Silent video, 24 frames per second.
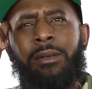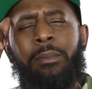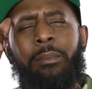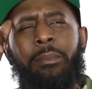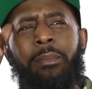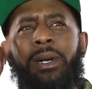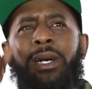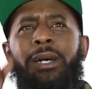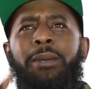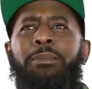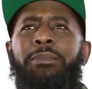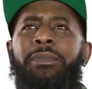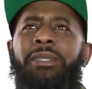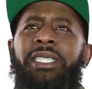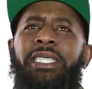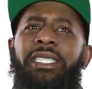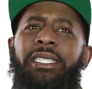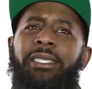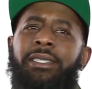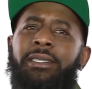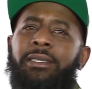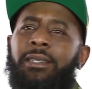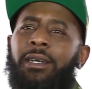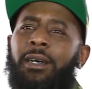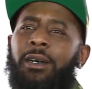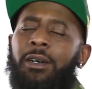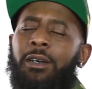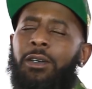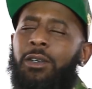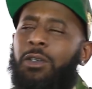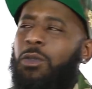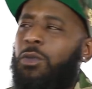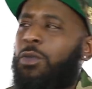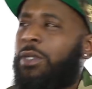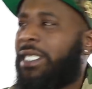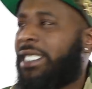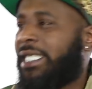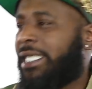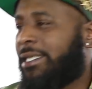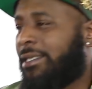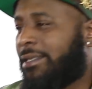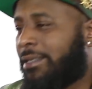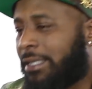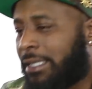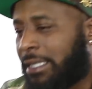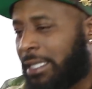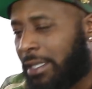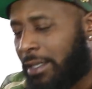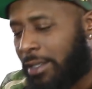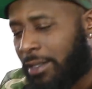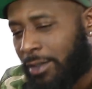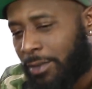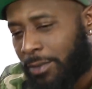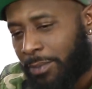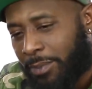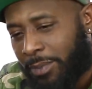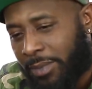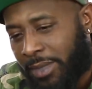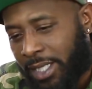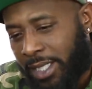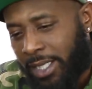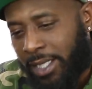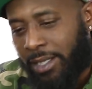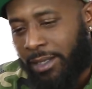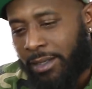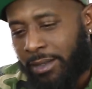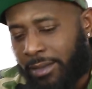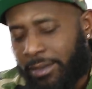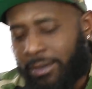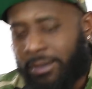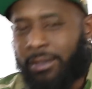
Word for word: My mother always taught me